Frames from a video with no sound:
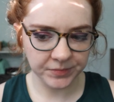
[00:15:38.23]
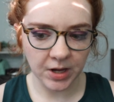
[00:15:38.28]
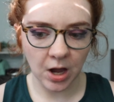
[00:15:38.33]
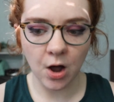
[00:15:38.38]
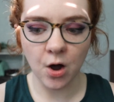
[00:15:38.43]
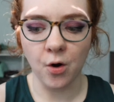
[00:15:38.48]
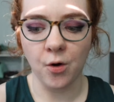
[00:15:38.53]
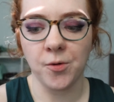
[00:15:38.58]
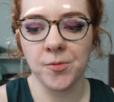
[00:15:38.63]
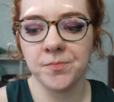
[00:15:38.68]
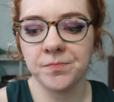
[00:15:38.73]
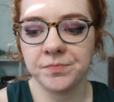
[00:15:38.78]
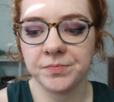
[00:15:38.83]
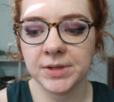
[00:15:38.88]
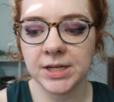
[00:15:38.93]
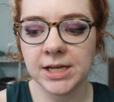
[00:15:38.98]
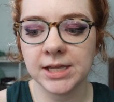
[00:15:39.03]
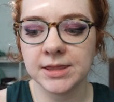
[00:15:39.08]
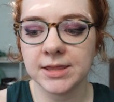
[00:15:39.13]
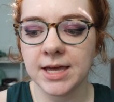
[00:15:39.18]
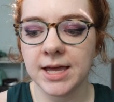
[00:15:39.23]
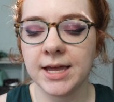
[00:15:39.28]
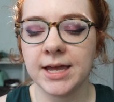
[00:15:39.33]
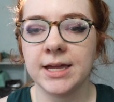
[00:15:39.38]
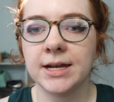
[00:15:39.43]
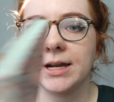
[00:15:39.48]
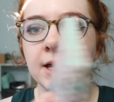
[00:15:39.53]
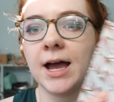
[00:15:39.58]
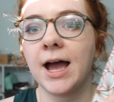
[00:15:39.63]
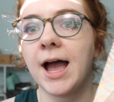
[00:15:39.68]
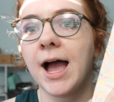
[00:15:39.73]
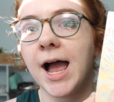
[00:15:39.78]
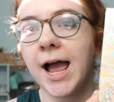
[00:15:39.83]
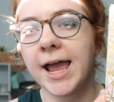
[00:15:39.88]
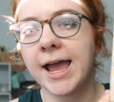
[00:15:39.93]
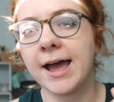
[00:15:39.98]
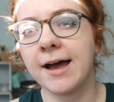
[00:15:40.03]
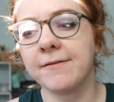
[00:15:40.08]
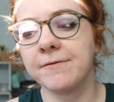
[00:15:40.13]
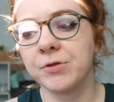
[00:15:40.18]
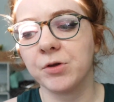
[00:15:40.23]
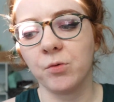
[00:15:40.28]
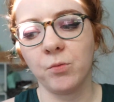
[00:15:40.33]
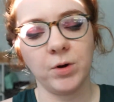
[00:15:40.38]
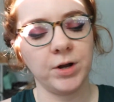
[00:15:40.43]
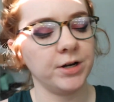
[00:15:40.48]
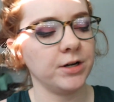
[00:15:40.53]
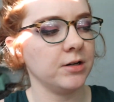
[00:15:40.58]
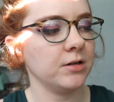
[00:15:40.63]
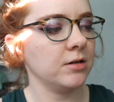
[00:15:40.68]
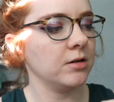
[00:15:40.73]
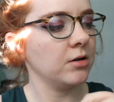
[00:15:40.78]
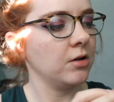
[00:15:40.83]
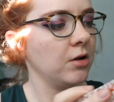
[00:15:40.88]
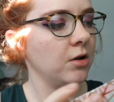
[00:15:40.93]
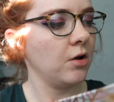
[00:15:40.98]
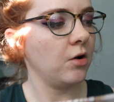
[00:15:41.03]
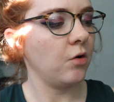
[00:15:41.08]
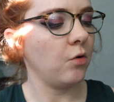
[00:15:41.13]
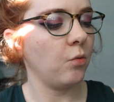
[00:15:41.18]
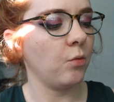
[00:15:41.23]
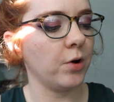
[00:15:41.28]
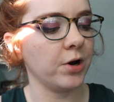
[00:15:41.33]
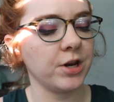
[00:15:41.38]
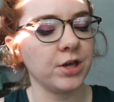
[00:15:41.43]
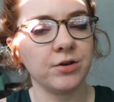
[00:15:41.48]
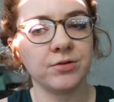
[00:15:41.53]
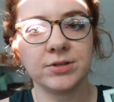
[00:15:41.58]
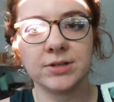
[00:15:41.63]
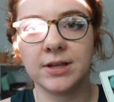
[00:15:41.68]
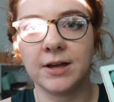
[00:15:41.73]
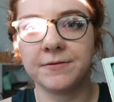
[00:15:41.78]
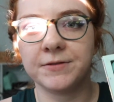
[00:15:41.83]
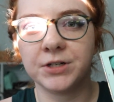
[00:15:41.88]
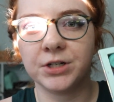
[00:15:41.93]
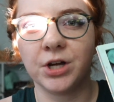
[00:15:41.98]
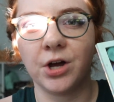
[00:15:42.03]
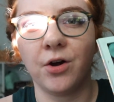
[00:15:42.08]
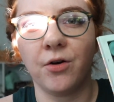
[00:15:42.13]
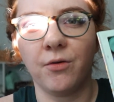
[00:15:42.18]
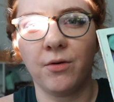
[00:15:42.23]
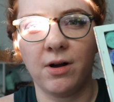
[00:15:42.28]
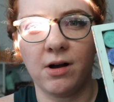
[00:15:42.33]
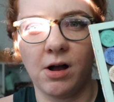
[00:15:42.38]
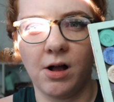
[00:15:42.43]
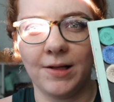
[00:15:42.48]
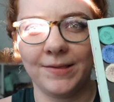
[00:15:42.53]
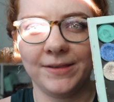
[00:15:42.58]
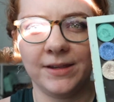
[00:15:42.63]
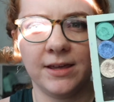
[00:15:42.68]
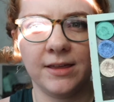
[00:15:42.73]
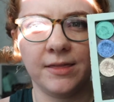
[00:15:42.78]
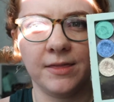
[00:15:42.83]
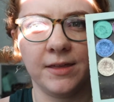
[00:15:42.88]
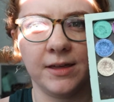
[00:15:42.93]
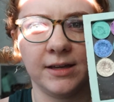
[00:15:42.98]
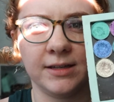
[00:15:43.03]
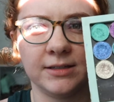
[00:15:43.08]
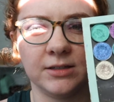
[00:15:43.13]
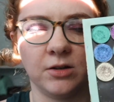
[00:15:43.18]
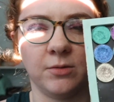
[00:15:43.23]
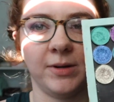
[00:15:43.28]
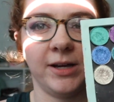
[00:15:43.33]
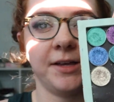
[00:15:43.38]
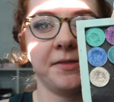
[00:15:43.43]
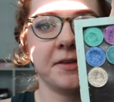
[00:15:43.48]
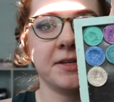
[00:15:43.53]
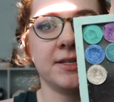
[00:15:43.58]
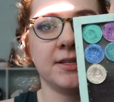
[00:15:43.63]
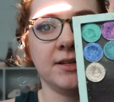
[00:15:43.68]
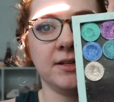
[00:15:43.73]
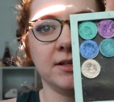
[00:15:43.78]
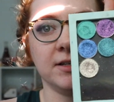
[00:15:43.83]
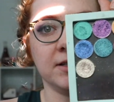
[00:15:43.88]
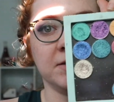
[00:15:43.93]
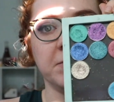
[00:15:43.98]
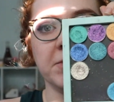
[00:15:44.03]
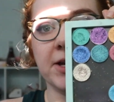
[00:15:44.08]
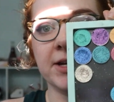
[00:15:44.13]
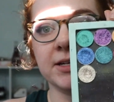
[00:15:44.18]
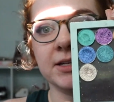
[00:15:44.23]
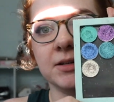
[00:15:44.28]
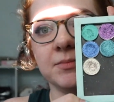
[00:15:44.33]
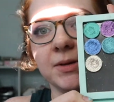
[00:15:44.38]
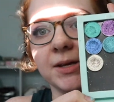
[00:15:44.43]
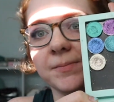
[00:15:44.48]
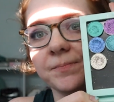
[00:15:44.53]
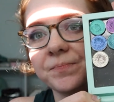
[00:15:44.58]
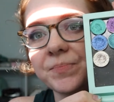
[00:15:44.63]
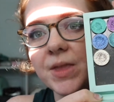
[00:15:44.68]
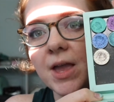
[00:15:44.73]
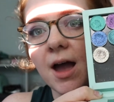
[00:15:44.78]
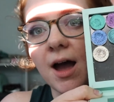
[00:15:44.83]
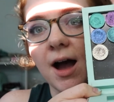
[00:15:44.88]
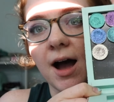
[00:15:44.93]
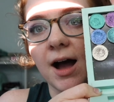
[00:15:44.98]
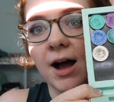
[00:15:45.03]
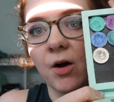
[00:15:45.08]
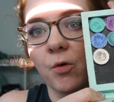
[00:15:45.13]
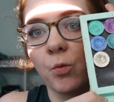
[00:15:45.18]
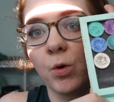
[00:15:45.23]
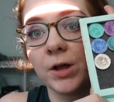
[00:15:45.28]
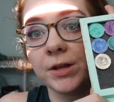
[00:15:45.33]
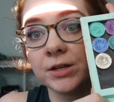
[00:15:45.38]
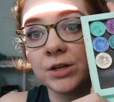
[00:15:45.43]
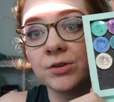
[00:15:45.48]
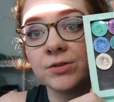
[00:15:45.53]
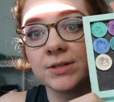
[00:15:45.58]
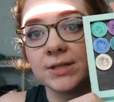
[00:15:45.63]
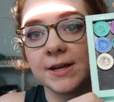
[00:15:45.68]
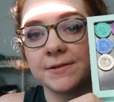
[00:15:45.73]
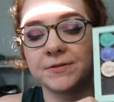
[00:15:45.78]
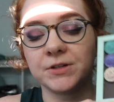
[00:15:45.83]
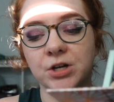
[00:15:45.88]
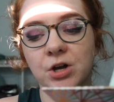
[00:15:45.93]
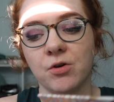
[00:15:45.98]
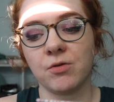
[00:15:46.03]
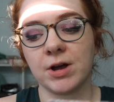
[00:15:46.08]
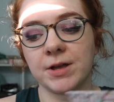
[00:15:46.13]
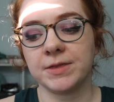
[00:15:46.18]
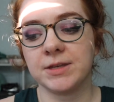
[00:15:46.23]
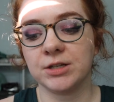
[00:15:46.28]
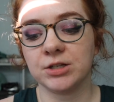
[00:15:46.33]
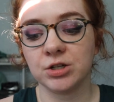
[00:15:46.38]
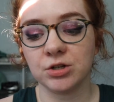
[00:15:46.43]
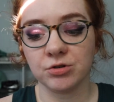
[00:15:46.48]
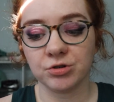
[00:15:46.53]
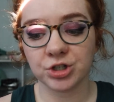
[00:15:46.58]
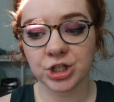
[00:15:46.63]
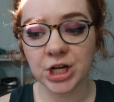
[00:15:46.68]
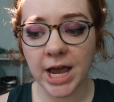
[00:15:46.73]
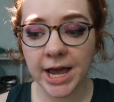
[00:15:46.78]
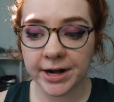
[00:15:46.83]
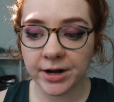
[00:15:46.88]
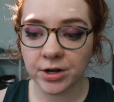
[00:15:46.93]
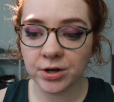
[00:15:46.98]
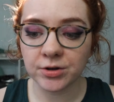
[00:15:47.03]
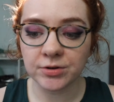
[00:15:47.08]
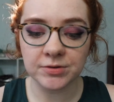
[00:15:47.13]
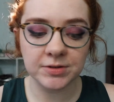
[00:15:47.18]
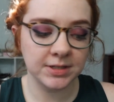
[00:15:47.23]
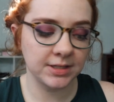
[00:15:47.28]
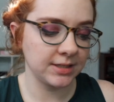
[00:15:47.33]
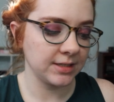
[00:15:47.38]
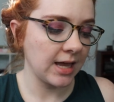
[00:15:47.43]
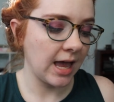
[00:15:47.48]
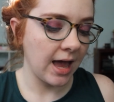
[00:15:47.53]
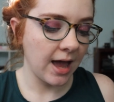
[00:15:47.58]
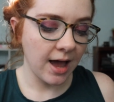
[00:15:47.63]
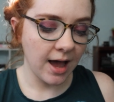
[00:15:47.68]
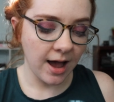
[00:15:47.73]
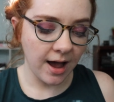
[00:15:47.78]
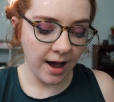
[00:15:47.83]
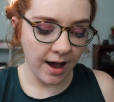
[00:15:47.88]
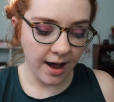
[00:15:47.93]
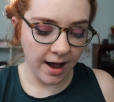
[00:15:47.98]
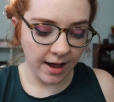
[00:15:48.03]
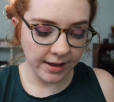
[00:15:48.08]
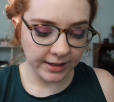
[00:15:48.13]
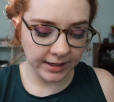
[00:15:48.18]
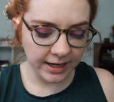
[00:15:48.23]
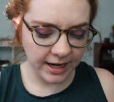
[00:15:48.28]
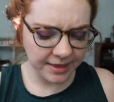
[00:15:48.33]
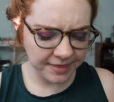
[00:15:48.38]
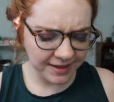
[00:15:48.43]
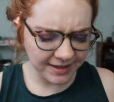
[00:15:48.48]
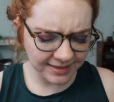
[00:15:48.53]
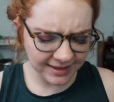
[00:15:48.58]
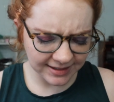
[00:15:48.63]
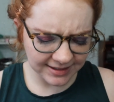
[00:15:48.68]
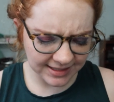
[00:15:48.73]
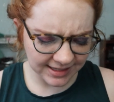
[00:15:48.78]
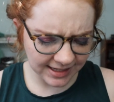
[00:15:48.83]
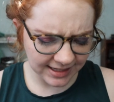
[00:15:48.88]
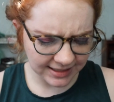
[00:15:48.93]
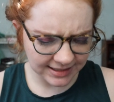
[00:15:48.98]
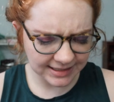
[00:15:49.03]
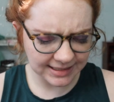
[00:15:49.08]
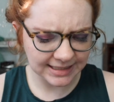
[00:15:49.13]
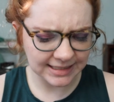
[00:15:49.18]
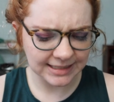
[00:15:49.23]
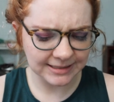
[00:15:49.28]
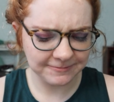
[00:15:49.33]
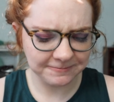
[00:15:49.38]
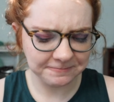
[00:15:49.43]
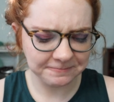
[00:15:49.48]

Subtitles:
Oh, and then I have the one use left to go on this. Oh my god, the sun is blinding me. 1 use left to go on these new shadows. And I think that's it.